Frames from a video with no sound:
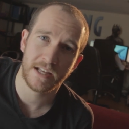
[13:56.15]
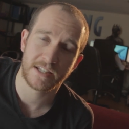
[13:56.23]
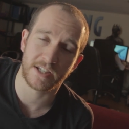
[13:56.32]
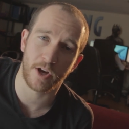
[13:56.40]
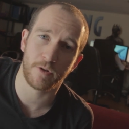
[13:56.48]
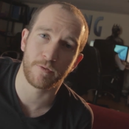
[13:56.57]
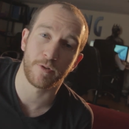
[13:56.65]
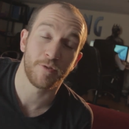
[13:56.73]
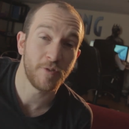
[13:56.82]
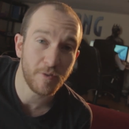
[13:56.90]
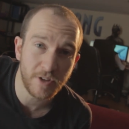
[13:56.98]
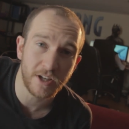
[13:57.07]
So for
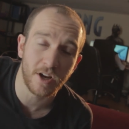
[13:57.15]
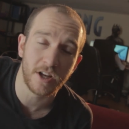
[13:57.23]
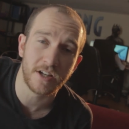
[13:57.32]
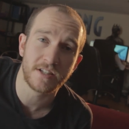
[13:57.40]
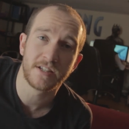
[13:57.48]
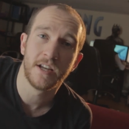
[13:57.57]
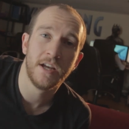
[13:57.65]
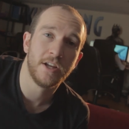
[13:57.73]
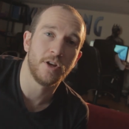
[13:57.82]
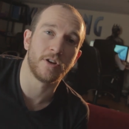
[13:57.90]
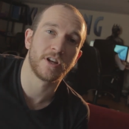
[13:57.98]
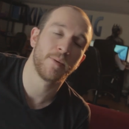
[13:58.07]
$50
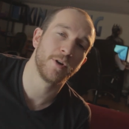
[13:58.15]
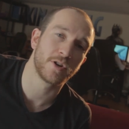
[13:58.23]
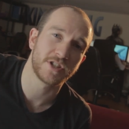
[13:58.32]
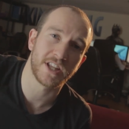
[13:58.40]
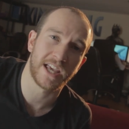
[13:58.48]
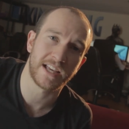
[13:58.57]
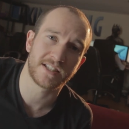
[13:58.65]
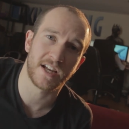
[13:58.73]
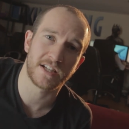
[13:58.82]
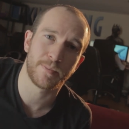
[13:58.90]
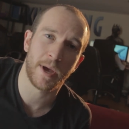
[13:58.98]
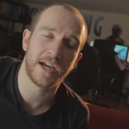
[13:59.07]
you can come along to the
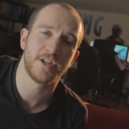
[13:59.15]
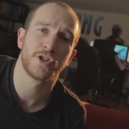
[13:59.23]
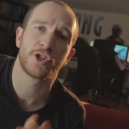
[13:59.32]
Kickstarter page,